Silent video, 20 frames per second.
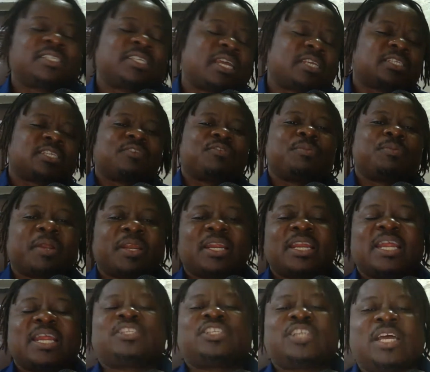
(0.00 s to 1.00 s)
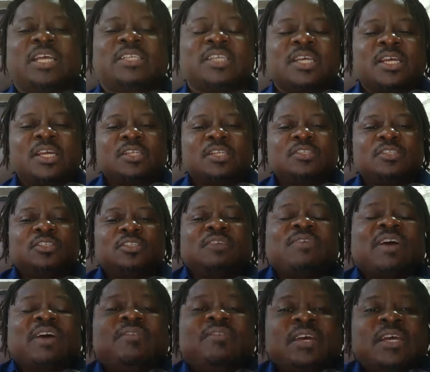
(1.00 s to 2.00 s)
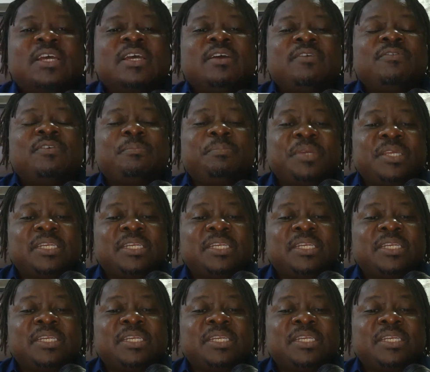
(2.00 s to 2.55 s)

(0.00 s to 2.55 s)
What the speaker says: Just give him another chance to survive. For me